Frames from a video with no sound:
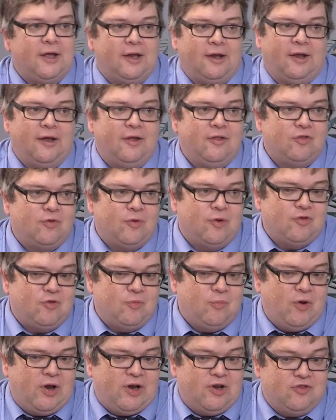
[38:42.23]
clients who I was
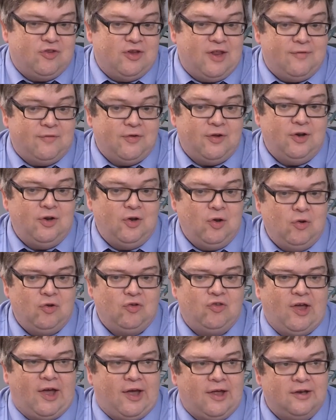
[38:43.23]
in practice never
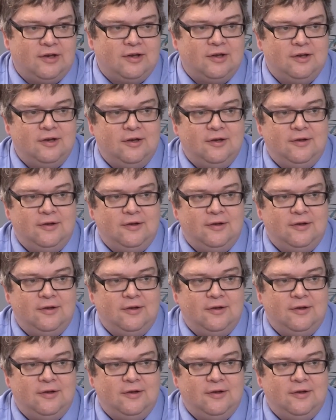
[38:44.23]
looked at.